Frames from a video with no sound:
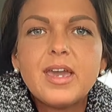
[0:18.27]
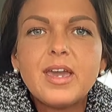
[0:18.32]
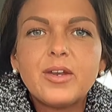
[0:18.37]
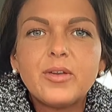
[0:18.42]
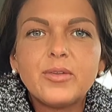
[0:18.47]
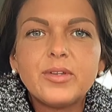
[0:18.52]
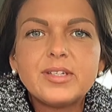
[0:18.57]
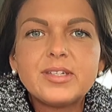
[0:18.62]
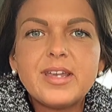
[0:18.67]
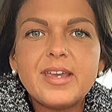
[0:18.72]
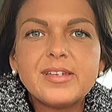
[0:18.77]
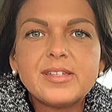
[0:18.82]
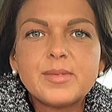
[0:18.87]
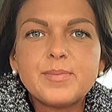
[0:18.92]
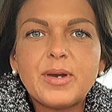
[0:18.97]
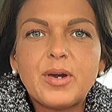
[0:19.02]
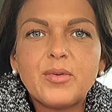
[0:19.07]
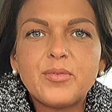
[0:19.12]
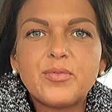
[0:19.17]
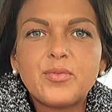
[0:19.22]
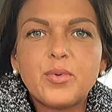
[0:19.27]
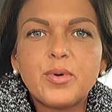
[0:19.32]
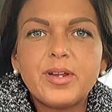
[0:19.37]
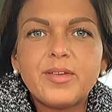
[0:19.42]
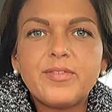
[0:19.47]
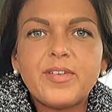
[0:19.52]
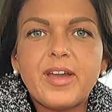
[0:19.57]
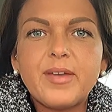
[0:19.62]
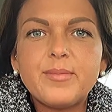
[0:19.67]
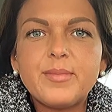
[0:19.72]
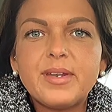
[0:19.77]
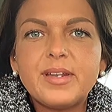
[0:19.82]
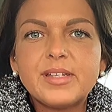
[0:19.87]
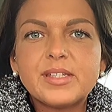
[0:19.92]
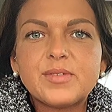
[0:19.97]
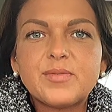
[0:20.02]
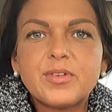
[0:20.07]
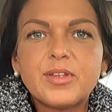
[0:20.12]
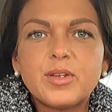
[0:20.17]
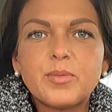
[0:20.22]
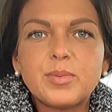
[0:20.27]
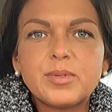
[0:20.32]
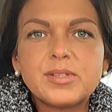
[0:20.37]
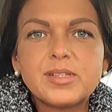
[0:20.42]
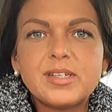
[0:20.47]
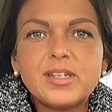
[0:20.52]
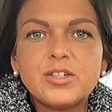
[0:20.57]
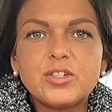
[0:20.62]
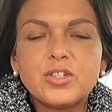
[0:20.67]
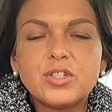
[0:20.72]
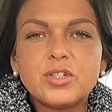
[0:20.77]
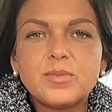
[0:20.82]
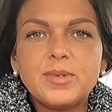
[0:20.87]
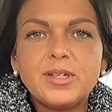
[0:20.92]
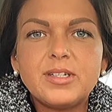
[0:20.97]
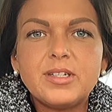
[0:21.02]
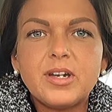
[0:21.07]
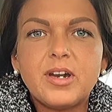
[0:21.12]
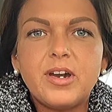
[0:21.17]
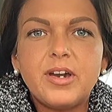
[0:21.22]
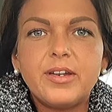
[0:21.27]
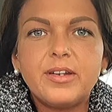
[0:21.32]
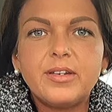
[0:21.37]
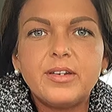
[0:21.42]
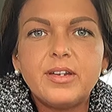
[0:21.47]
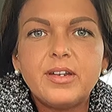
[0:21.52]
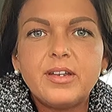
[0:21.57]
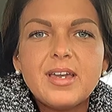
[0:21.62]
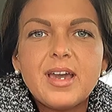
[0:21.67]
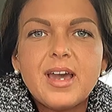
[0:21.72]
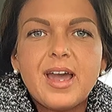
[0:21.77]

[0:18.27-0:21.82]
It only takes about 45 minutes for the procedure to be done.